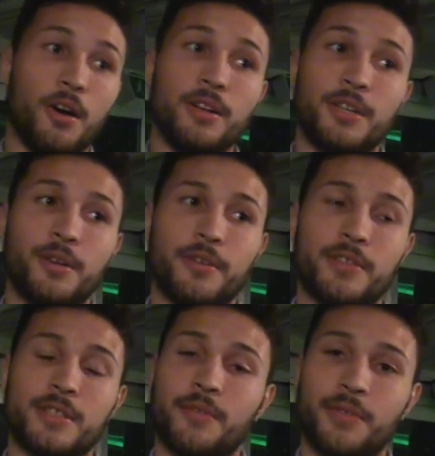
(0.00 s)
Only do it
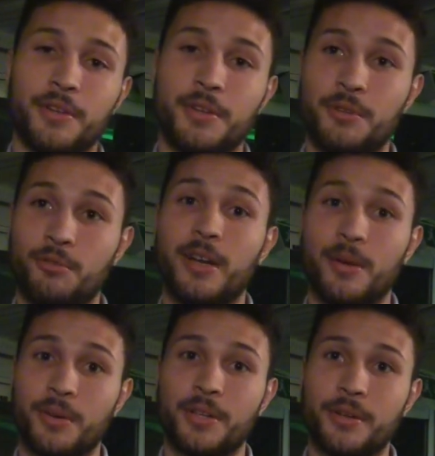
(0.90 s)
for something you
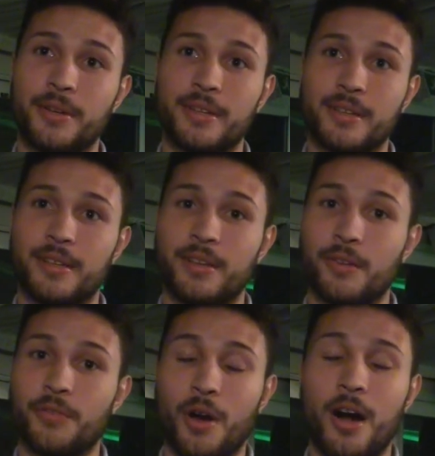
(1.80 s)
really want to do it. You
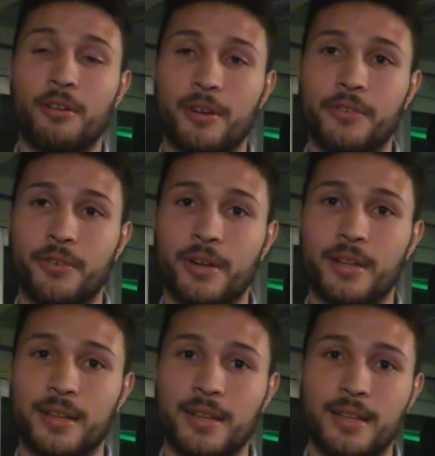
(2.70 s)
know, if you're hungry for
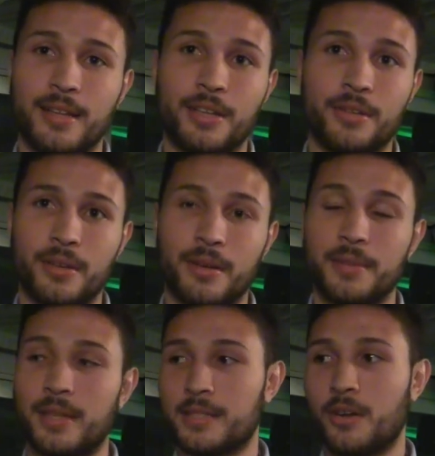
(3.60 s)
it, and do it. I
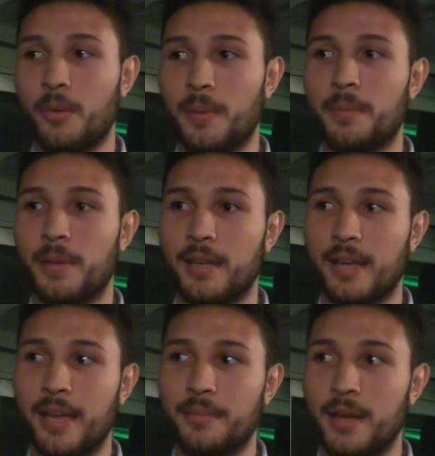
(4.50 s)
mean, there's a lot of people in
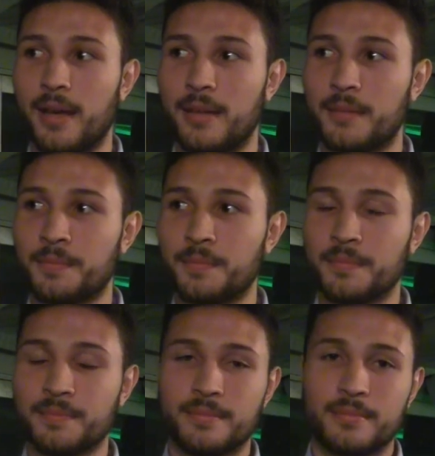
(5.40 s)
the game that
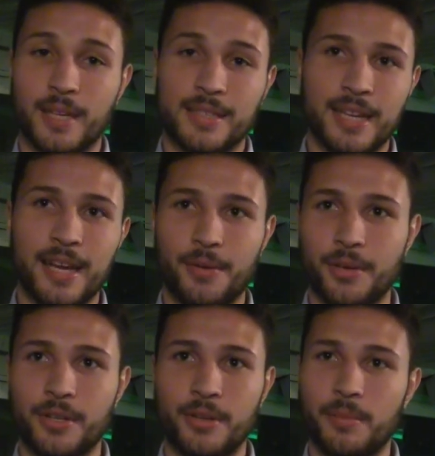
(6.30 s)
they say they
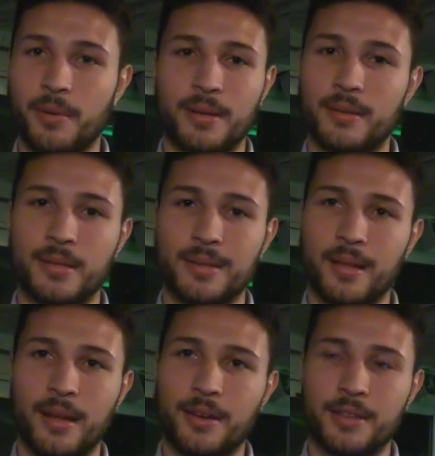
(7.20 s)
want to do it, but
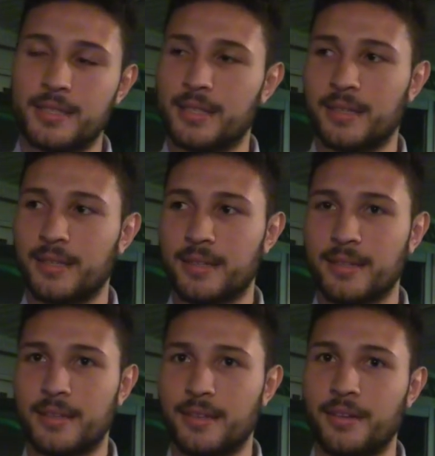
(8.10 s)
I don't see it.
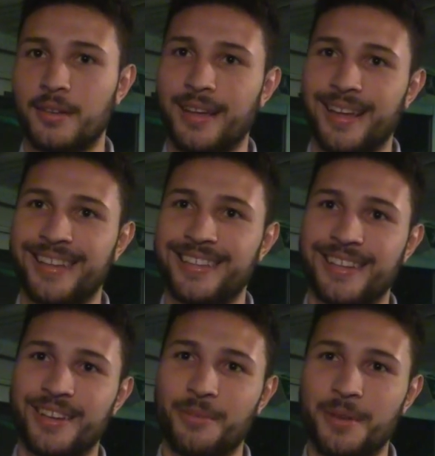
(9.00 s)
You know,
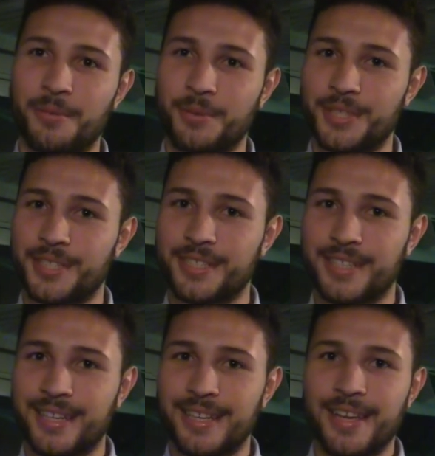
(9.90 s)
a lot of people just
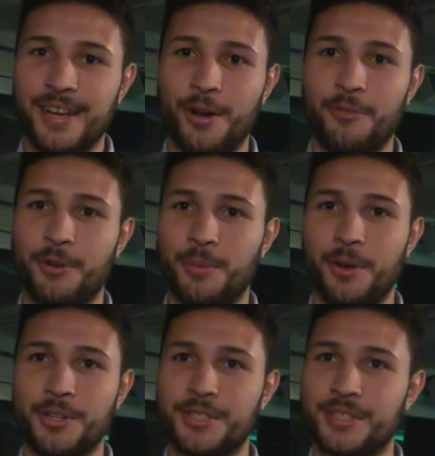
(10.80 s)
going through the
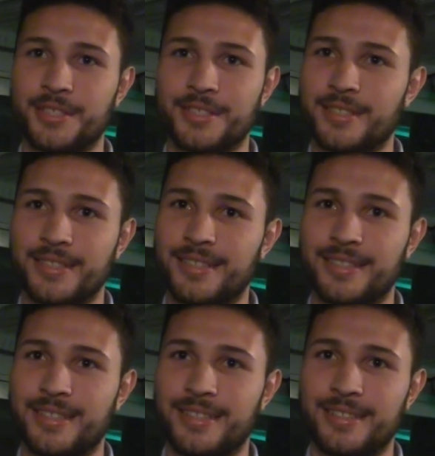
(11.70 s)
motions.
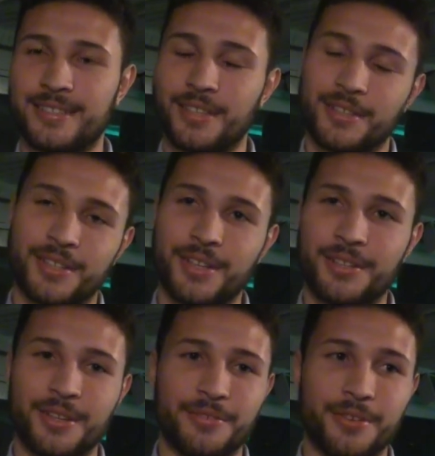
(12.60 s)
So don't
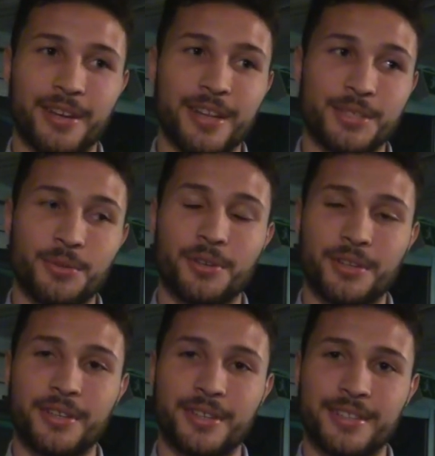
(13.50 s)
do it unless you
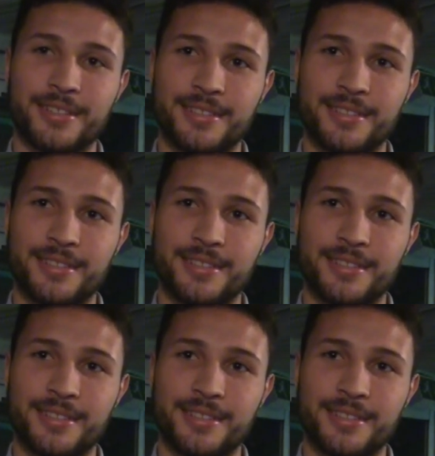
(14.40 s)
want to do it.